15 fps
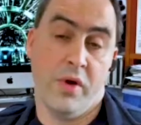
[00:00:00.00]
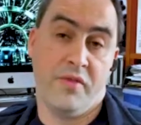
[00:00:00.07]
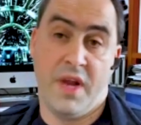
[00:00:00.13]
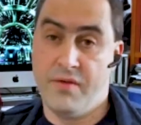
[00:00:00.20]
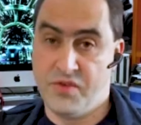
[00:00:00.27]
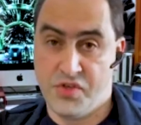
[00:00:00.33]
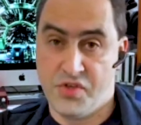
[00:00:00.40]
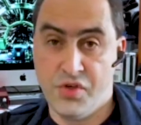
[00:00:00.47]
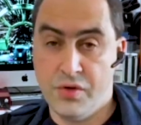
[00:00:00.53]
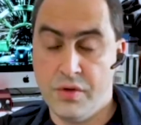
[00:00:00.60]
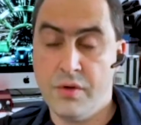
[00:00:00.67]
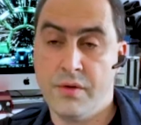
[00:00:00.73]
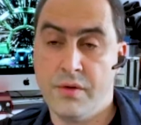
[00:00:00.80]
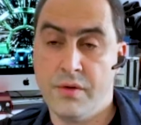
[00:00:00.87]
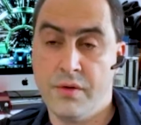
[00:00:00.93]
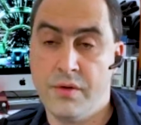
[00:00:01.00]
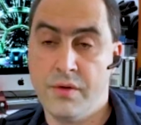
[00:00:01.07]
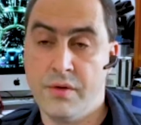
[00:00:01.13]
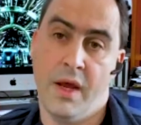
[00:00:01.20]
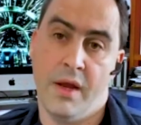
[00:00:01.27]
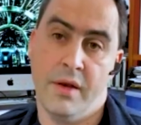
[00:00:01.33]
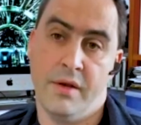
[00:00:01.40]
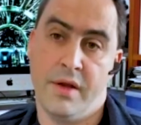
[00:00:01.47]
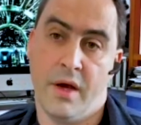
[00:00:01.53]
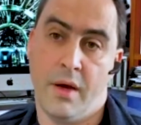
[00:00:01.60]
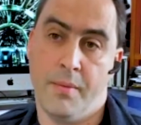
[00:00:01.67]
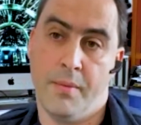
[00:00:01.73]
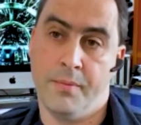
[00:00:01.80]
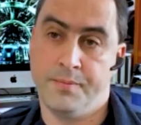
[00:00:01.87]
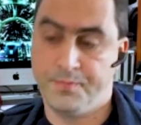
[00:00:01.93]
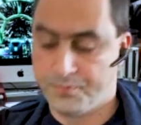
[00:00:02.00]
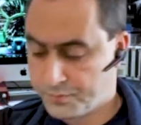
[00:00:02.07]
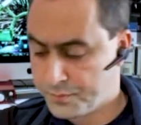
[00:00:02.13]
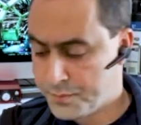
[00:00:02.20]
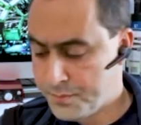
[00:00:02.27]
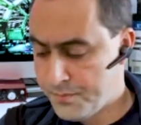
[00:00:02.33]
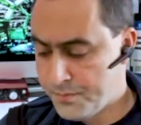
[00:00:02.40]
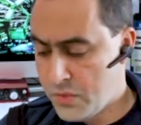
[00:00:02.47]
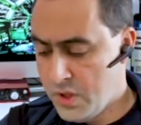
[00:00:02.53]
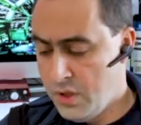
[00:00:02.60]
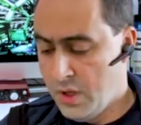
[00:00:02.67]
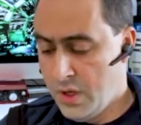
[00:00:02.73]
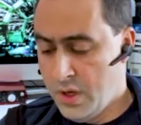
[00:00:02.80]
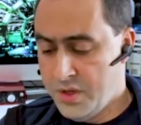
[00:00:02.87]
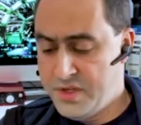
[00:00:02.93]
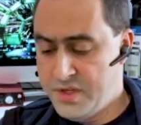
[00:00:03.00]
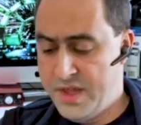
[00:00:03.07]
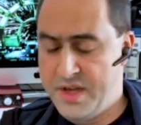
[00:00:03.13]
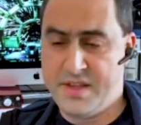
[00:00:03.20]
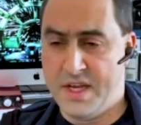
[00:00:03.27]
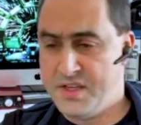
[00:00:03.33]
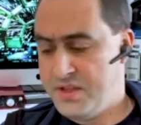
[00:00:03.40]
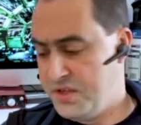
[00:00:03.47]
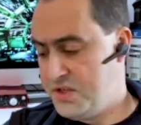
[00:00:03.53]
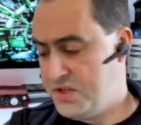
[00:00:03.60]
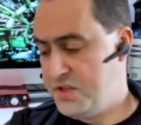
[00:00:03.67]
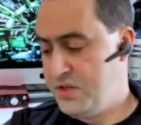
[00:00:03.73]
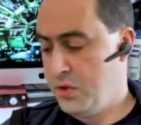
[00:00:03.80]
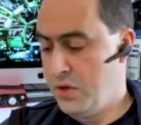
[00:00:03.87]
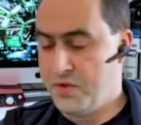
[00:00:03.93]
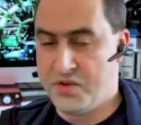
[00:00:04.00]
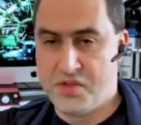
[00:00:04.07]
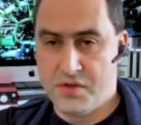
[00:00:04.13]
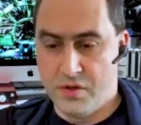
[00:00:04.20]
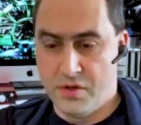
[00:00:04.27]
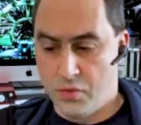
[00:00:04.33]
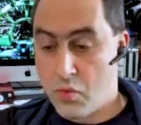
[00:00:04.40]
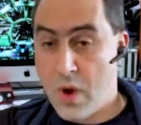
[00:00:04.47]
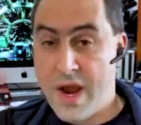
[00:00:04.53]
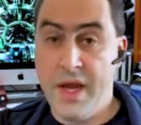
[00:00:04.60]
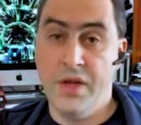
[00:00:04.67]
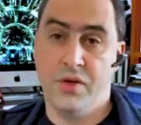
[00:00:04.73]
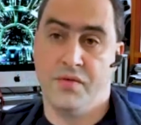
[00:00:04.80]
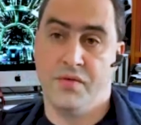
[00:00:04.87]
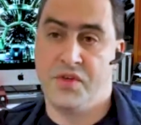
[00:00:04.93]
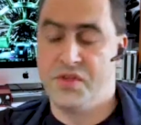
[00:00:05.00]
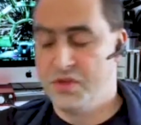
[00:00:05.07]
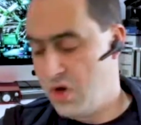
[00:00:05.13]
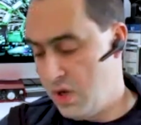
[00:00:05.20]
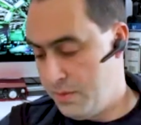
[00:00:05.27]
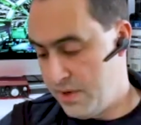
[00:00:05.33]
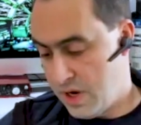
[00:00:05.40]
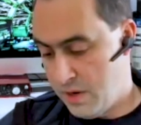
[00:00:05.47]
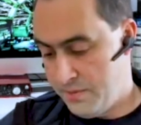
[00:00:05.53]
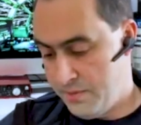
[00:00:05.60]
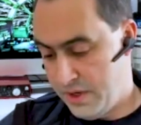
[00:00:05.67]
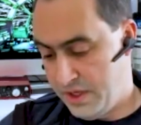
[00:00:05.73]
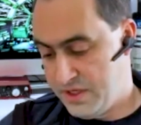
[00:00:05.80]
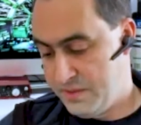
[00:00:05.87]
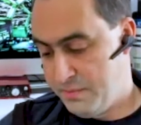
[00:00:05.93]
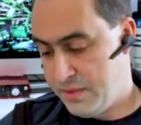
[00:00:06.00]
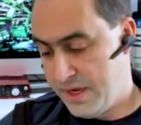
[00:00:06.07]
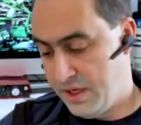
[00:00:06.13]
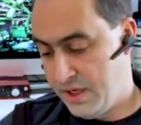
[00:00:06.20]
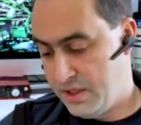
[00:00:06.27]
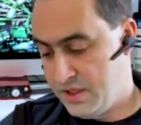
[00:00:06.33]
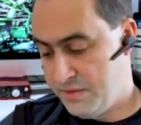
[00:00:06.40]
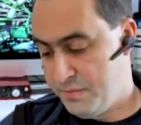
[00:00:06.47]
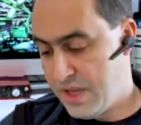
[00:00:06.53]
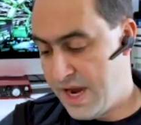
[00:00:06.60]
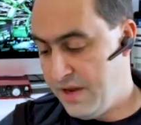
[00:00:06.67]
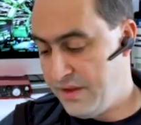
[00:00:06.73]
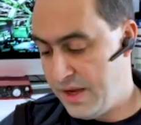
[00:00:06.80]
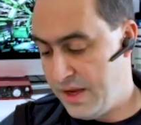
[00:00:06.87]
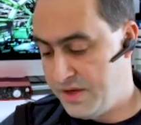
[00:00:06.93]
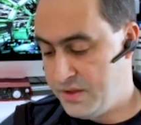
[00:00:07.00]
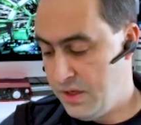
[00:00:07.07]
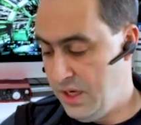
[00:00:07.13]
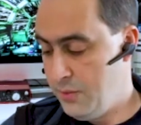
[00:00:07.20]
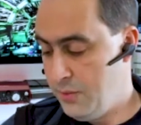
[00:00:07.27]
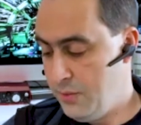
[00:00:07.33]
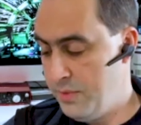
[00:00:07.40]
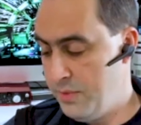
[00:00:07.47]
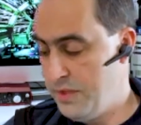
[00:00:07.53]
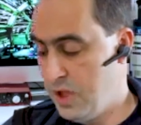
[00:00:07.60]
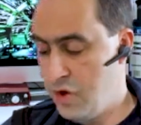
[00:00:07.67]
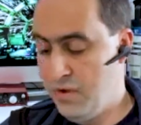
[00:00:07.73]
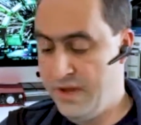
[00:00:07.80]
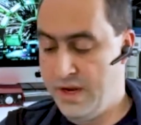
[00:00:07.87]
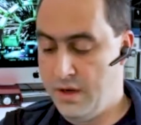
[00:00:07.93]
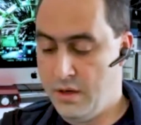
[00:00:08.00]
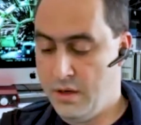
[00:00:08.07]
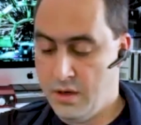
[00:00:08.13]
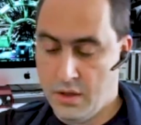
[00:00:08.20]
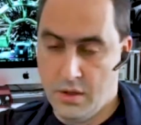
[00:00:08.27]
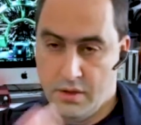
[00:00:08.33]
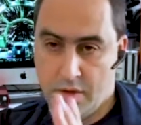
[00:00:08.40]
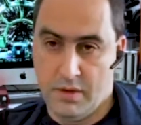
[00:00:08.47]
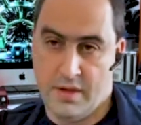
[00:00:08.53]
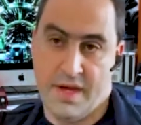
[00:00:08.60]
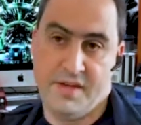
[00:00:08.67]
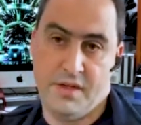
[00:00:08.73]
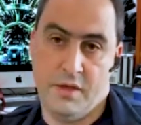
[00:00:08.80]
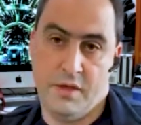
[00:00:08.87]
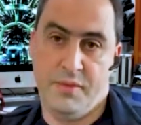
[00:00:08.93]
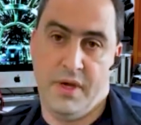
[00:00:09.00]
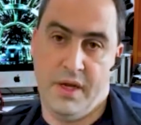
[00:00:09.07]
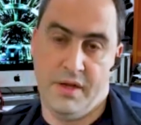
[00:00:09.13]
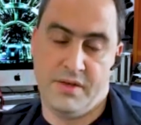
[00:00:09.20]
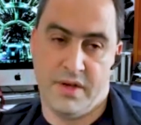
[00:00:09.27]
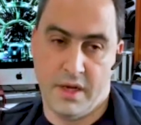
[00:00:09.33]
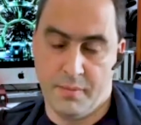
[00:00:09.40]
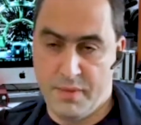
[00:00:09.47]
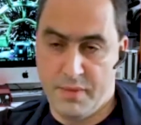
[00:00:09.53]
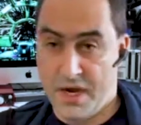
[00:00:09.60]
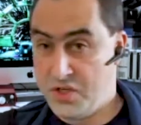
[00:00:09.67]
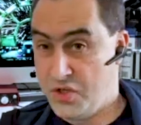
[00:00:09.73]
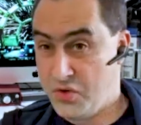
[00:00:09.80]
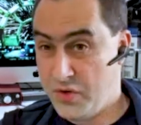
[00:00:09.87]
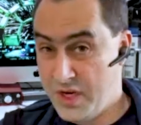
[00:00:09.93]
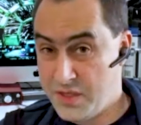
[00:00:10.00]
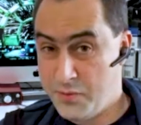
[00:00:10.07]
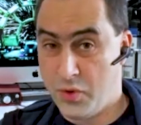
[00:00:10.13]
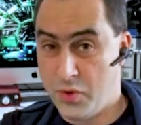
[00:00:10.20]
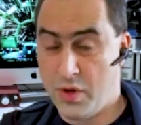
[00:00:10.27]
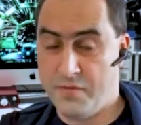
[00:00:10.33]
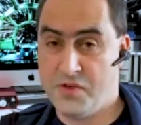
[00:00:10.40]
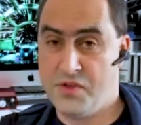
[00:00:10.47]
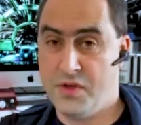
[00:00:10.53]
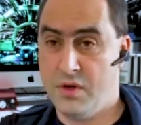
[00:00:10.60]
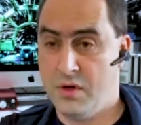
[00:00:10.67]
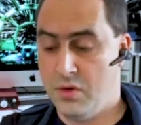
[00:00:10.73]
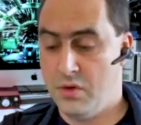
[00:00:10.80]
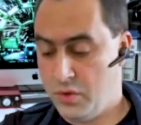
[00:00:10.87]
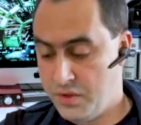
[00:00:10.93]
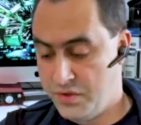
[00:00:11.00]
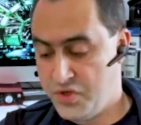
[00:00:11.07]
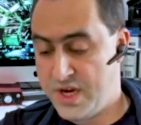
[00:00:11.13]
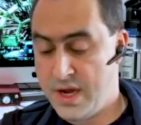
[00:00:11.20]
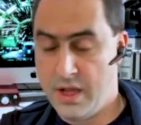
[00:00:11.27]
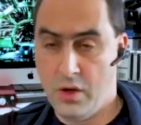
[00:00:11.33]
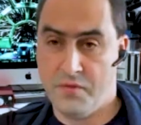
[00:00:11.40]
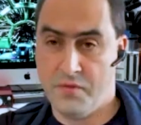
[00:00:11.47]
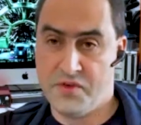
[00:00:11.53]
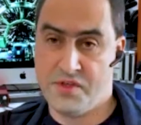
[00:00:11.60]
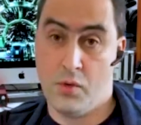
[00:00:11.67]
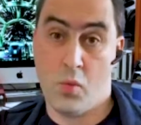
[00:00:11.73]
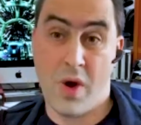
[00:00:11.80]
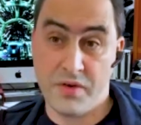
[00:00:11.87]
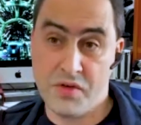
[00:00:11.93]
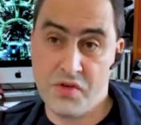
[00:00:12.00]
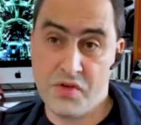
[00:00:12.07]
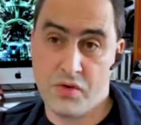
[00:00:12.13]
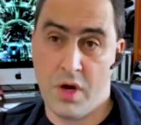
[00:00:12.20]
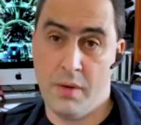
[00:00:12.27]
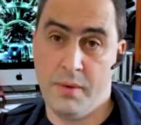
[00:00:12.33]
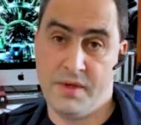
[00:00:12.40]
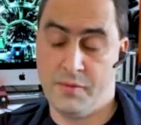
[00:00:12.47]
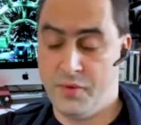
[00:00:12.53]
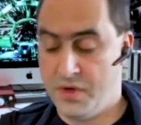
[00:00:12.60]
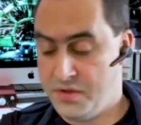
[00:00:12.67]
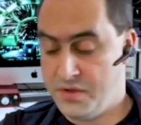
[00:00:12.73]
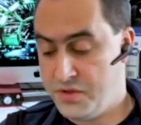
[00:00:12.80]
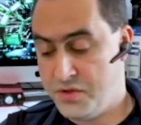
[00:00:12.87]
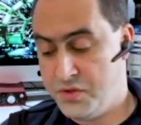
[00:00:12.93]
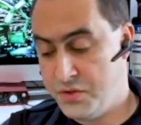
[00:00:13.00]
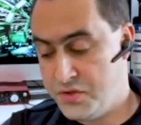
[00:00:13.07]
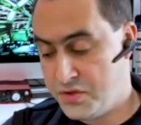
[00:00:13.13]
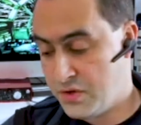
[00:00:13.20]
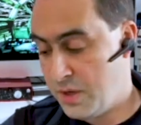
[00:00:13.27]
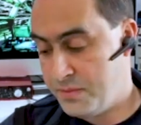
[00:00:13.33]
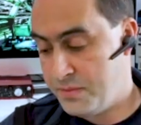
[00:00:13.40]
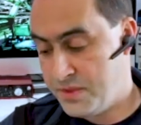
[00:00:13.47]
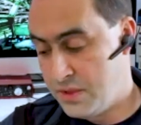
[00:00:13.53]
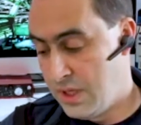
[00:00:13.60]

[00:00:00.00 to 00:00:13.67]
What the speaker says: even have a student. And so that's the sort of the range of the scope. I hope I explained that. So anyone below that, ACP is like a patient transport officer or a Charlie officer, 1 stripe as opposed to 2 stripes,